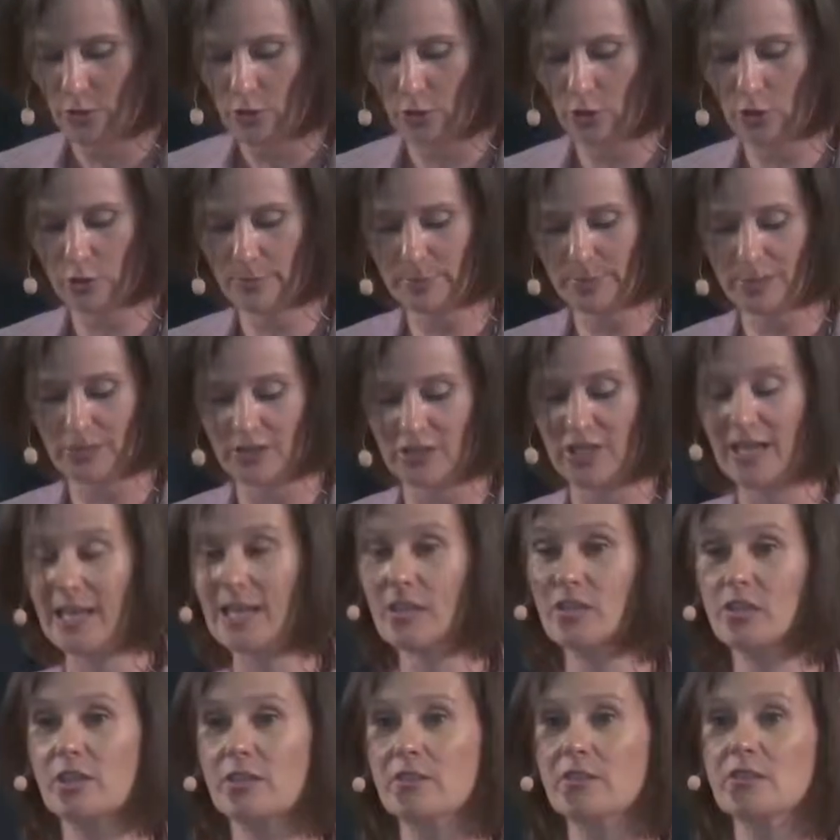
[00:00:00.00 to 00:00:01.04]

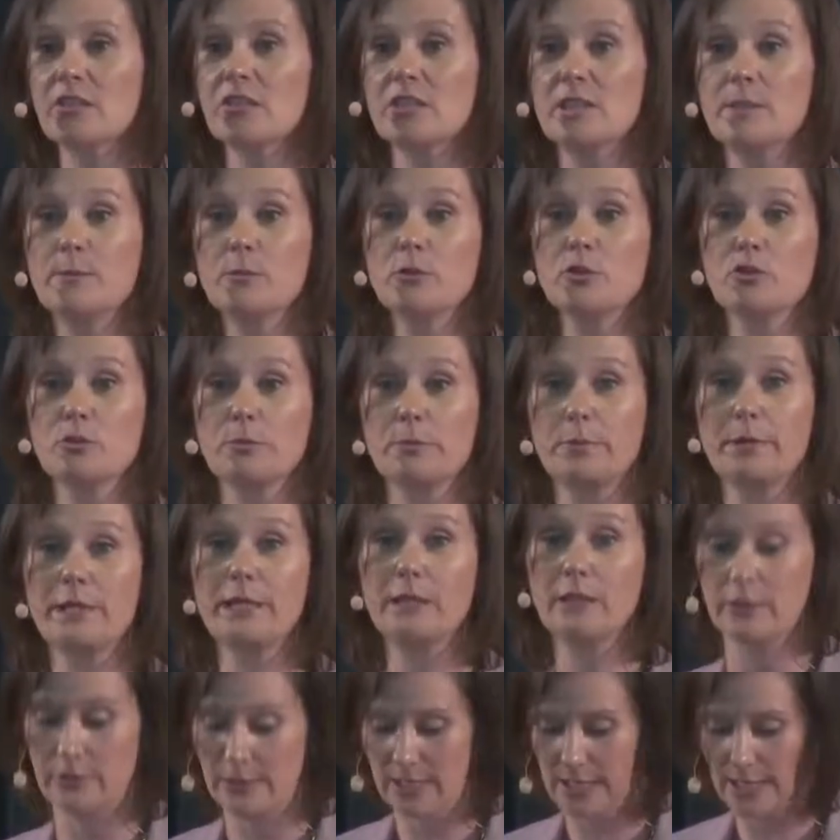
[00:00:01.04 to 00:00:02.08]
Urbanization seems to
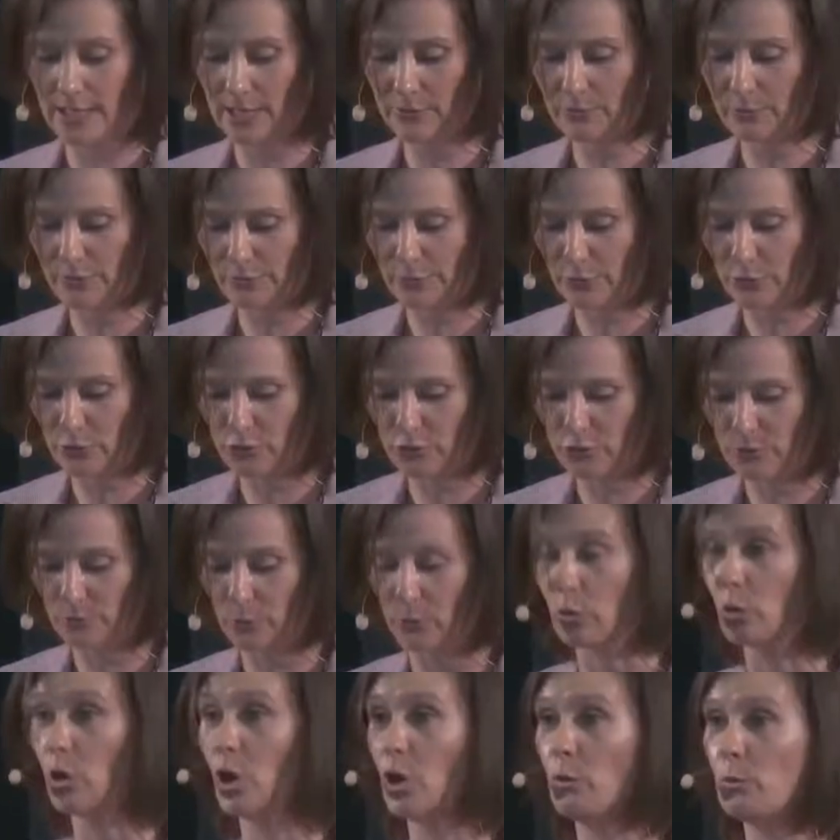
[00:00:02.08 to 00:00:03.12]
be an
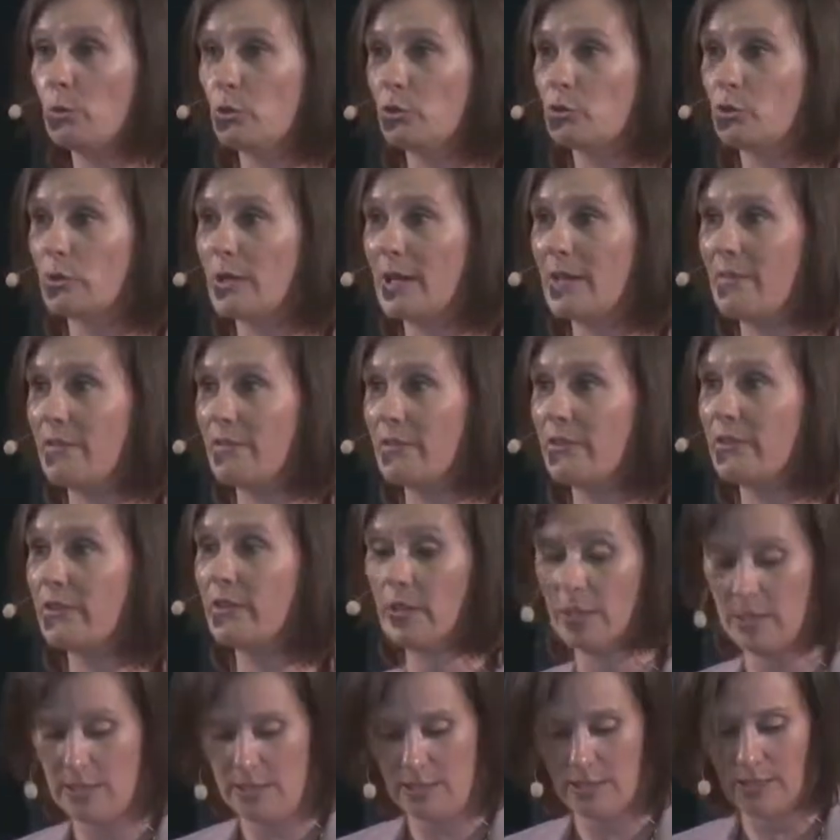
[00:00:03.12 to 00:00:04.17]
irreversible global trend,
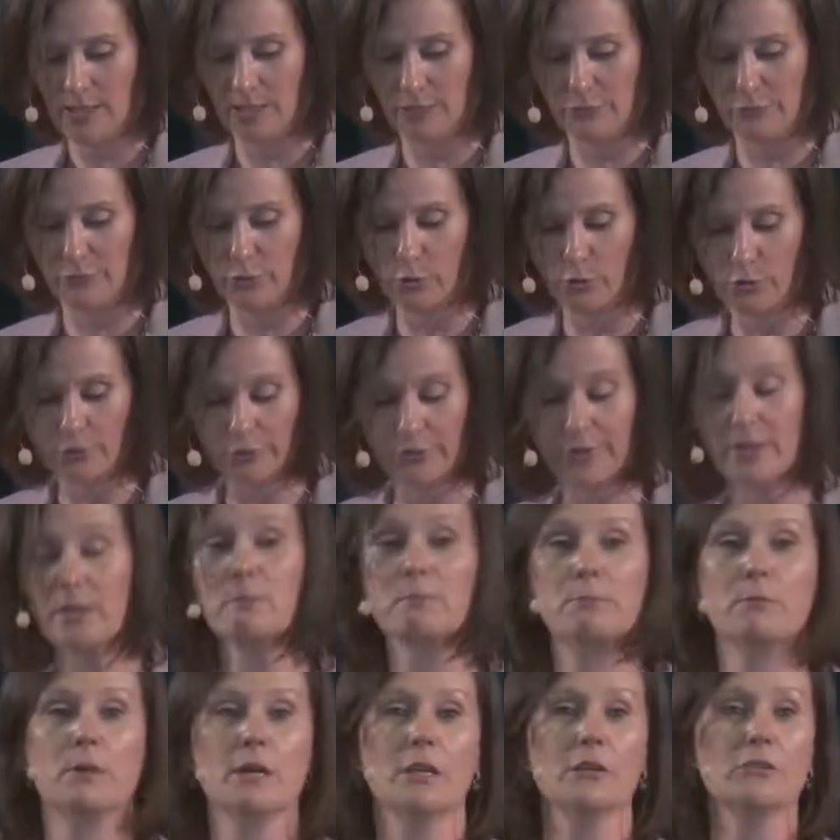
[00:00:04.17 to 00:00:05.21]

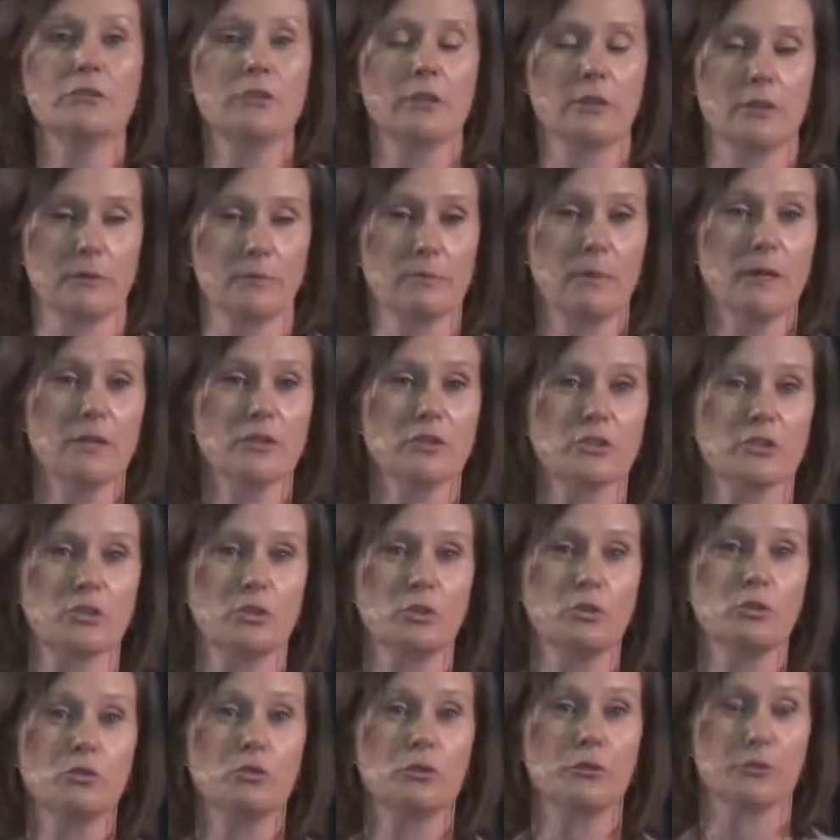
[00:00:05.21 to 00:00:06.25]
involving multi a
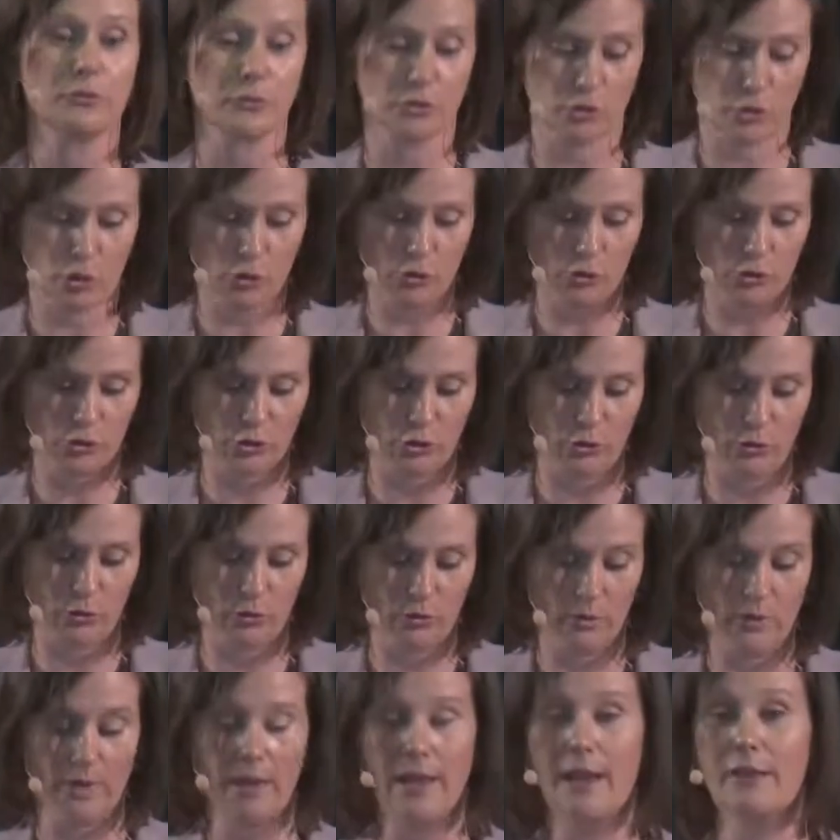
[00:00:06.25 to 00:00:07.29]
multitude of
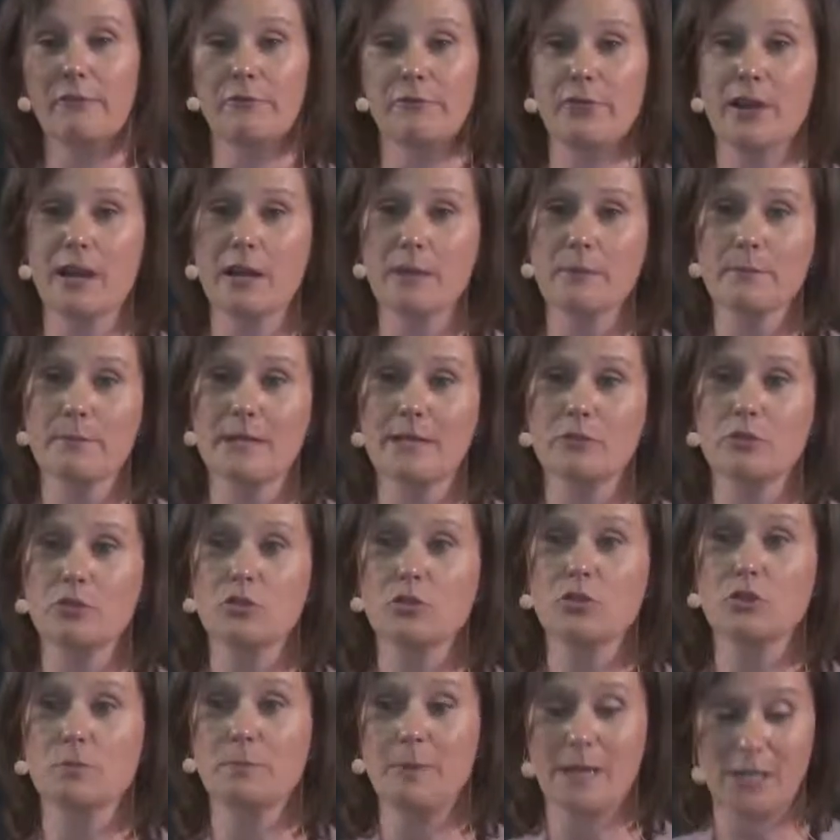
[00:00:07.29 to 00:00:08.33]
social, environmental,
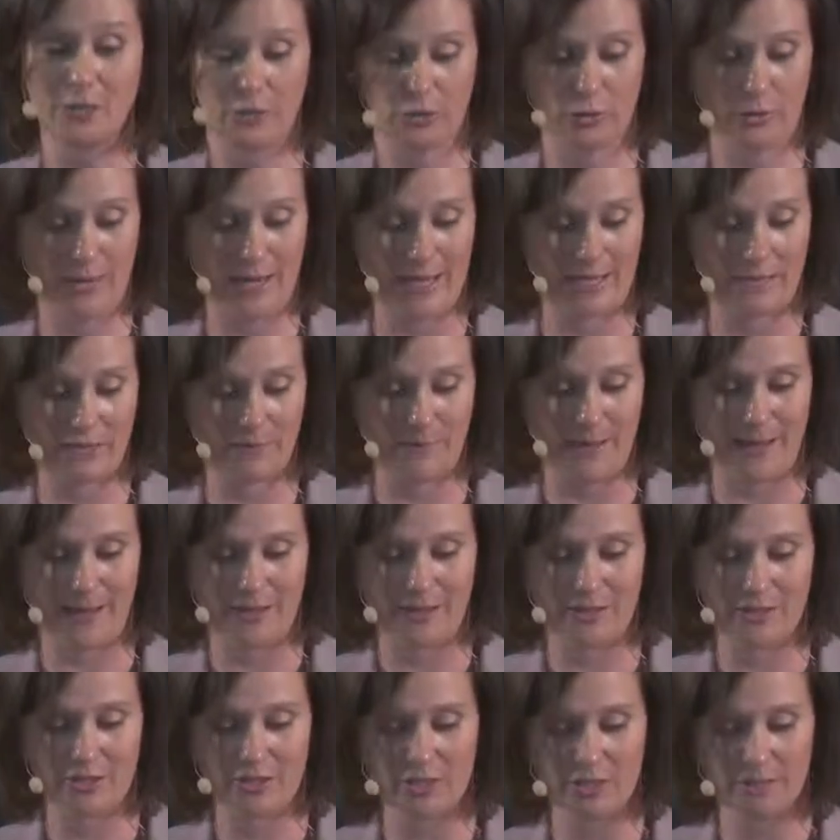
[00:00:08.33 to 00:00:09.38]
spatial
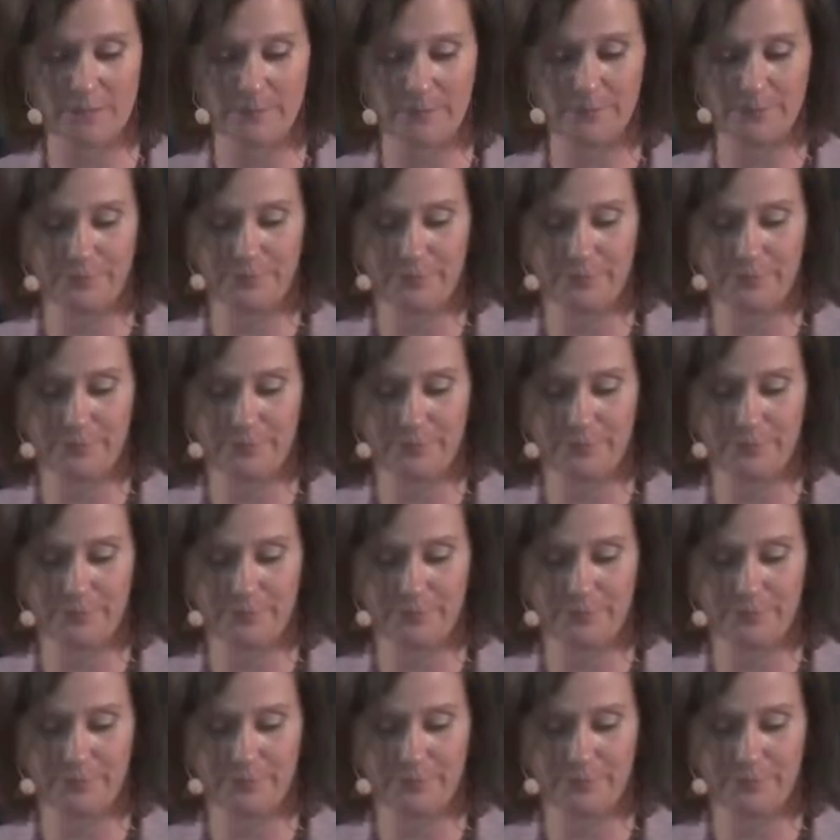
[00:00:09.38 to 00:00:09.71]
aspects.